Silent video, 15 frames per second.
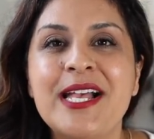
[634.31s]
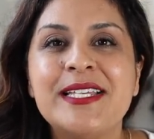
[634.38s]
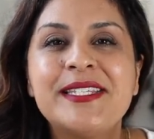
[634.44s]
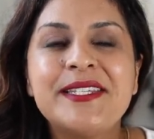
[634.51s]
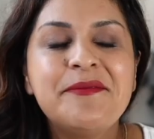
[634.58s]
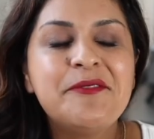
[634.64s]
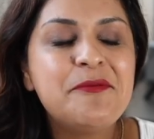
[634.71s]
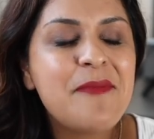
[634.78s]

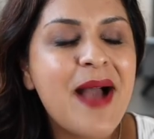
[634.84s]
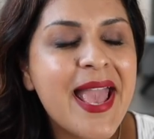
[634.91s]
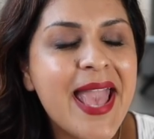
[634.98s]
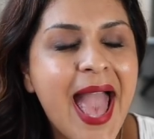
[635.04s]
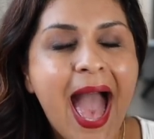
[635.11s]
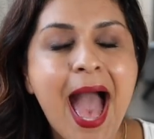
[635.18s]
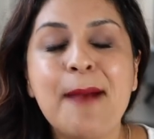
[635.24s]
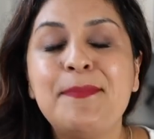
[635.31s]
some of my
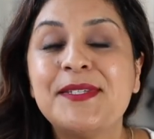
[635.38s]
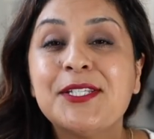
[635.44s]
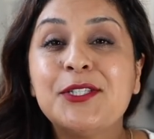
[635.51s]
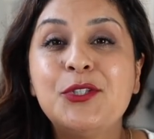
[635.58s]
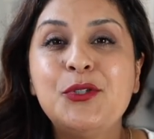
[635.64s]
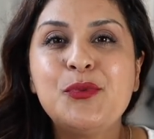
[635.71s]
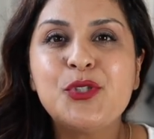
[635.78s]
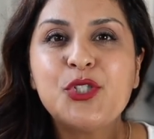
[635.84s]

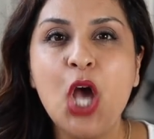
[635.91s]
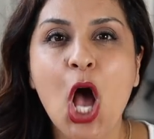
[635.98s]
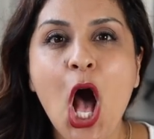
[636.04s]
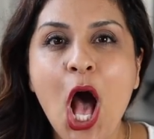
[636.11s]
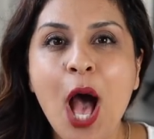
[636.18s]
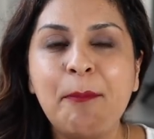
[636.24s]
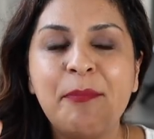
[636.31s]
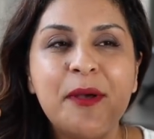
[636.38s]
absolute
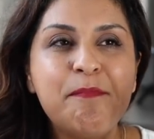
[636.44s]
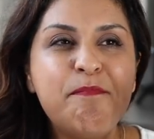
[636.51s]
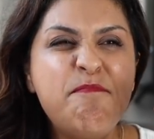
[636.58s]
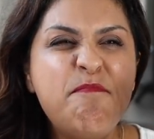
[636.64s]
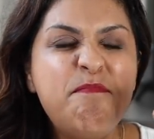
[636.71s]
top